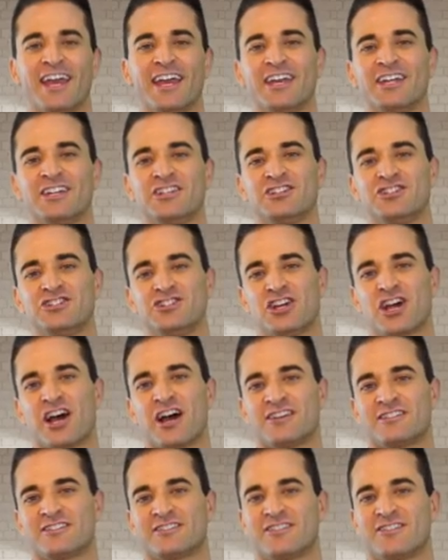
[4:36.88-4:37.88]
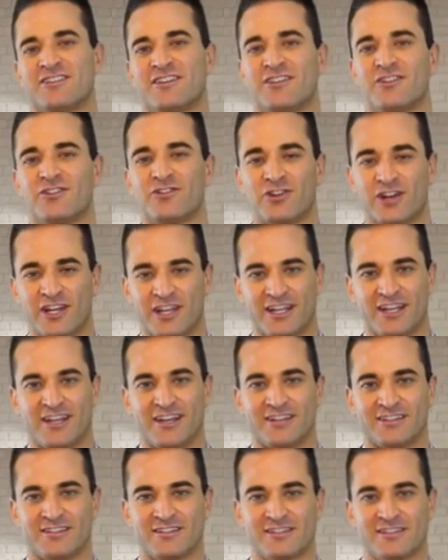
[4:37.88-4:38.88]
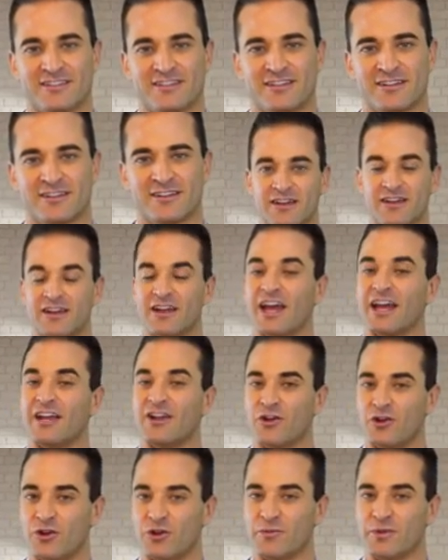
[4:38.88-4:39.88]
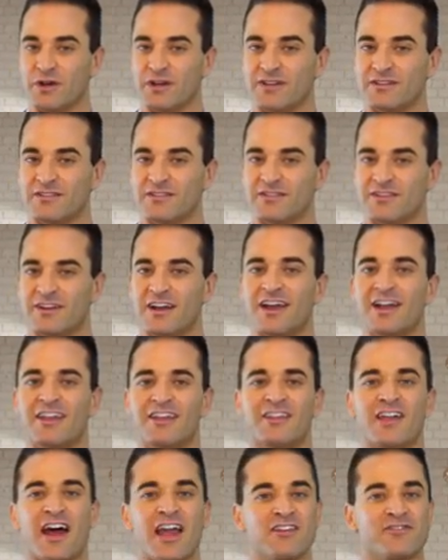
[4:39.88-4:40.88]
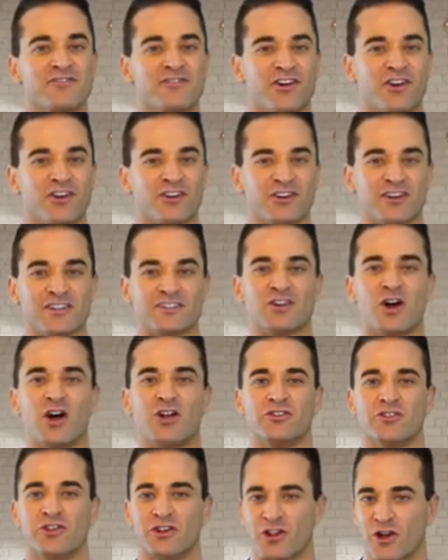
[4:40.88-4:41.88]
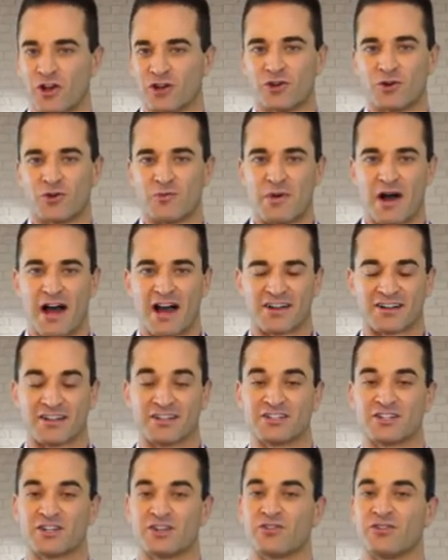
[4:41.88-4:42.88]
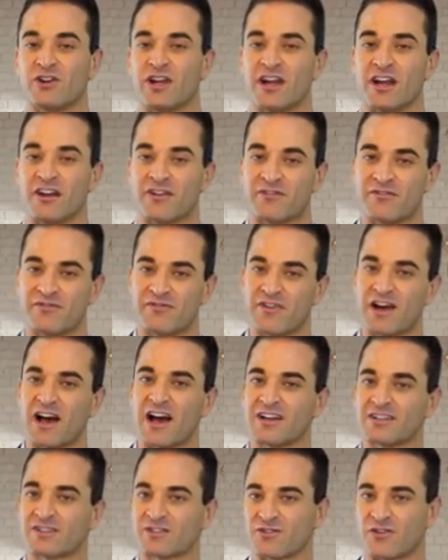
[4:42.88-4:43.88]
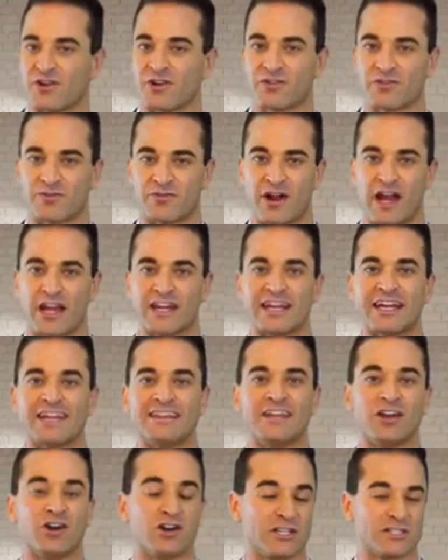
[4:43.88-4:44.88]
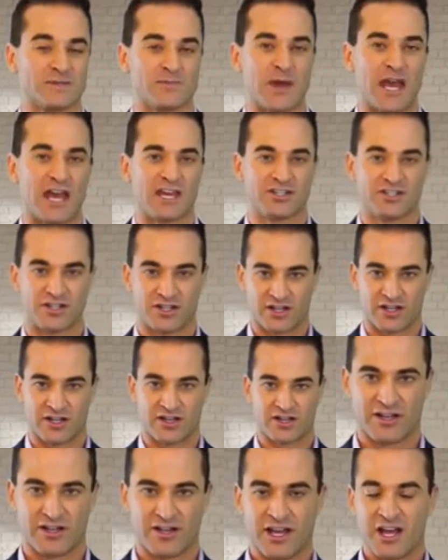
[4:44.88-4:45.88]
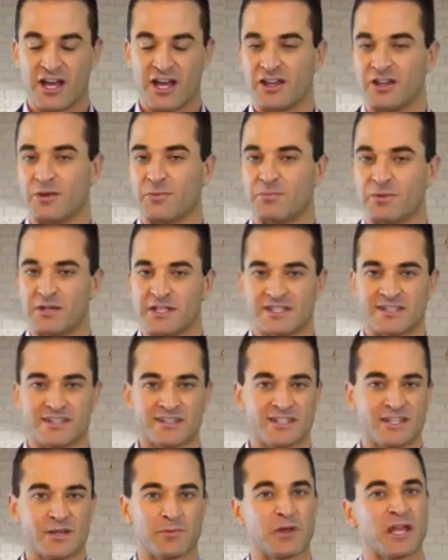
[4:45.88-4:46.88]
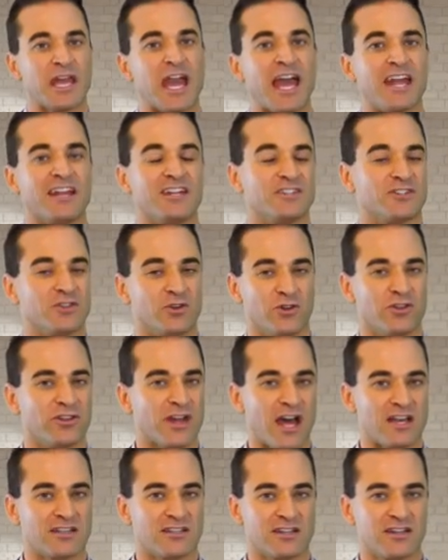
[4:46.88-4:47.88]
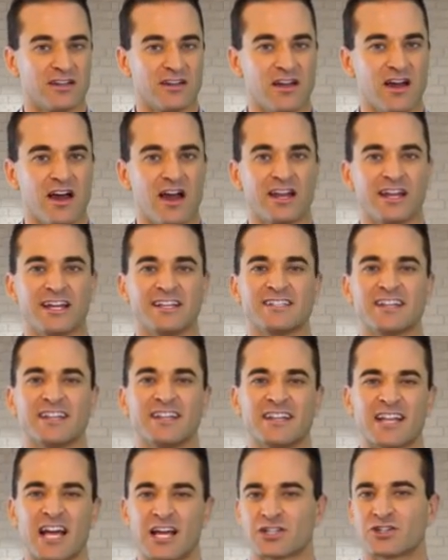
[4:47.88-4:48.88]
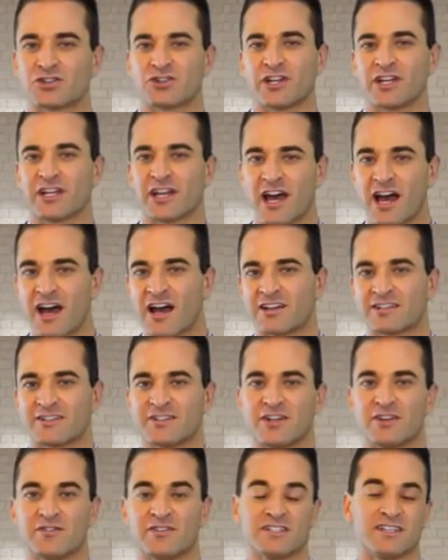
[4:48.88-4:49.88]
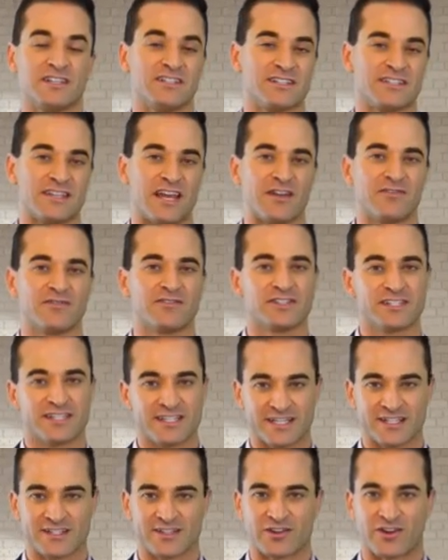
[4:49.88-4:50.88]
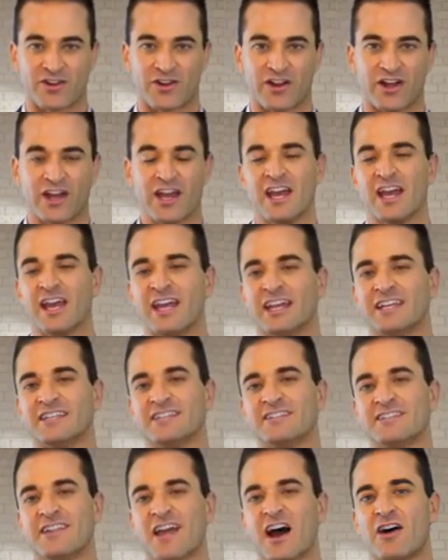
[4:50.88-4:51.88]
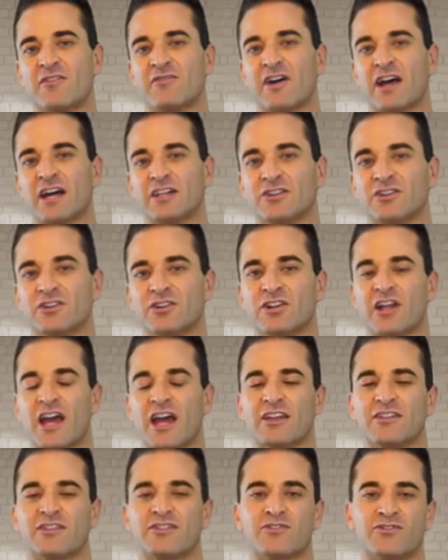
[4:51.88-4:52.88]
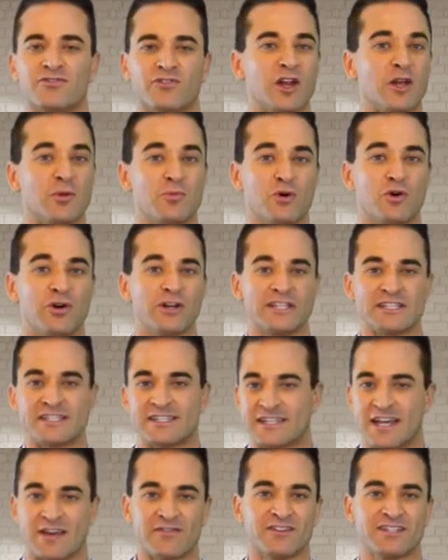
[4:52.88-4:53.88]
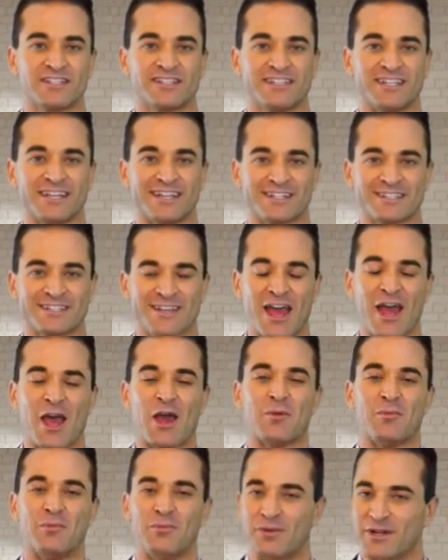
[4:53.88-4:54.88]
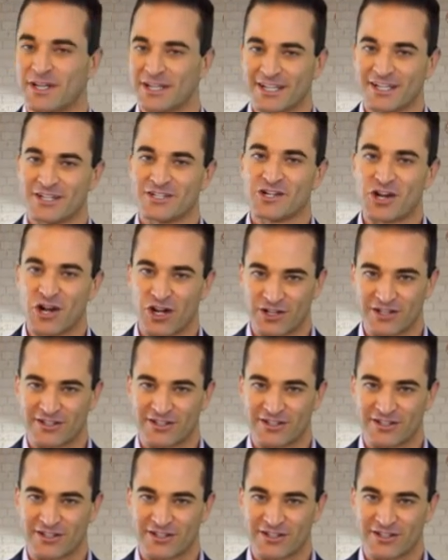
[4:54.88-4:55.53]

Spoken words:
in just 3 years. And Uber? They focus on the local market to create a fast growth rate in their expansion. The business that began in 2009 as a luxury car service in San Francisco is now valued at $3.76 billion